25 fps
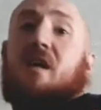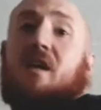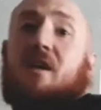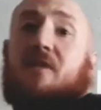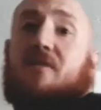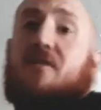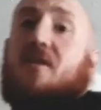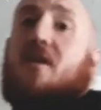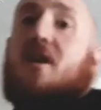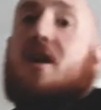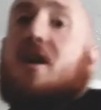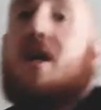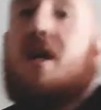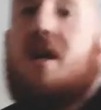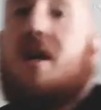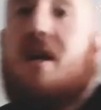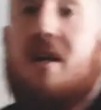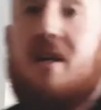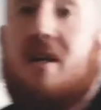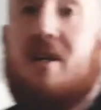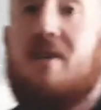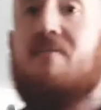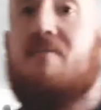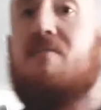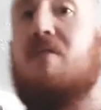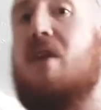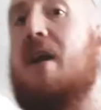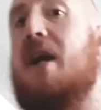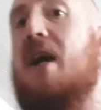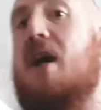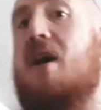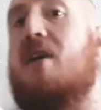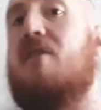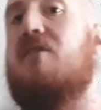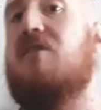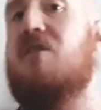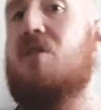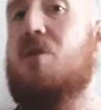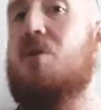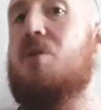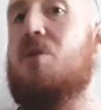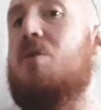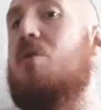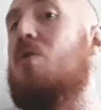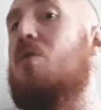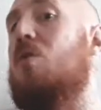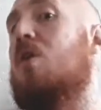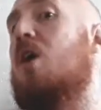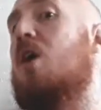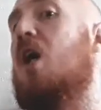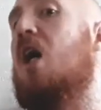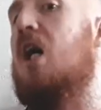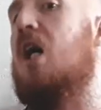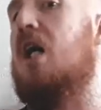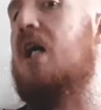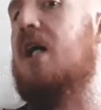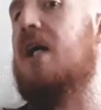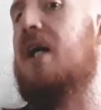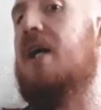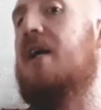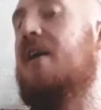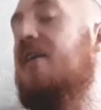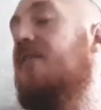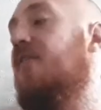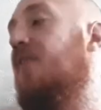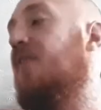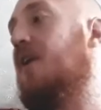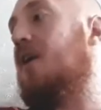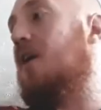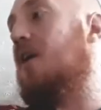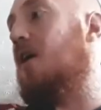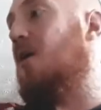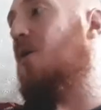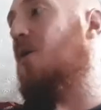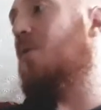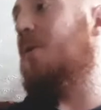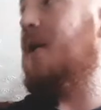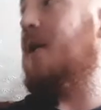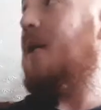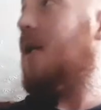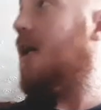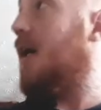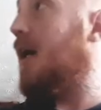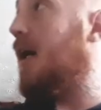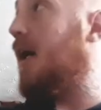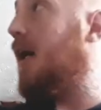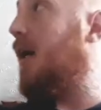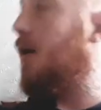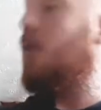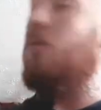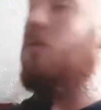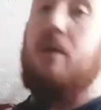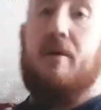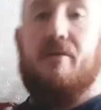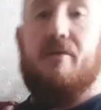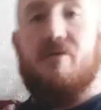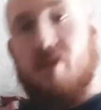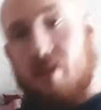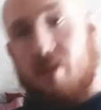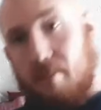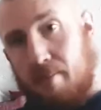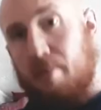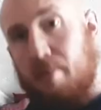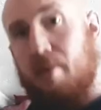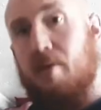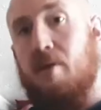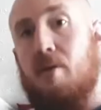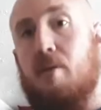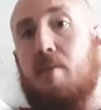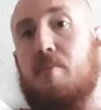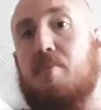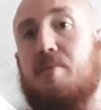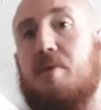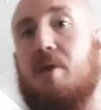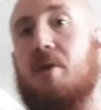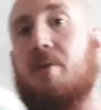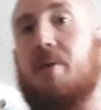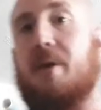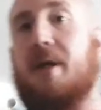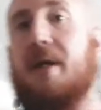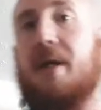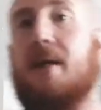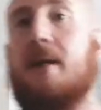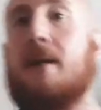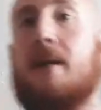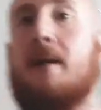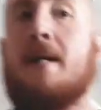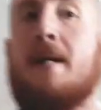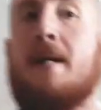if I run out of food or can't get anything, I'll eat that with some protein.